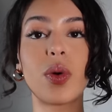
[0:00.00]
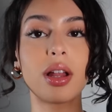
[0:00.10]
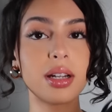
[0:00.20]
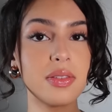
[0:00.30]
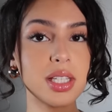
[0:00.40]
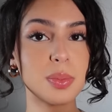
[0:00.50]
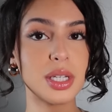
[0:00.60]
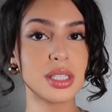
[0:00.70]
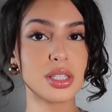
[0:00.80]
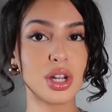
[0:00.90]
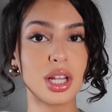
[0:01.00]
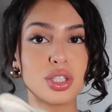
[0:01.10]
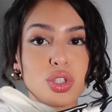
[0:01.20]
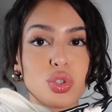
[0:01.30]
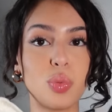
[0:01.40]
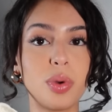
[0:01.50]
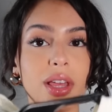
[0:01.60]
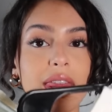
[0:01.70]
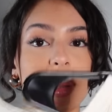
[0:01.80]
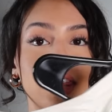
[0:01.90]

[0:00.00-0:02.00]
quality of these pieces are like super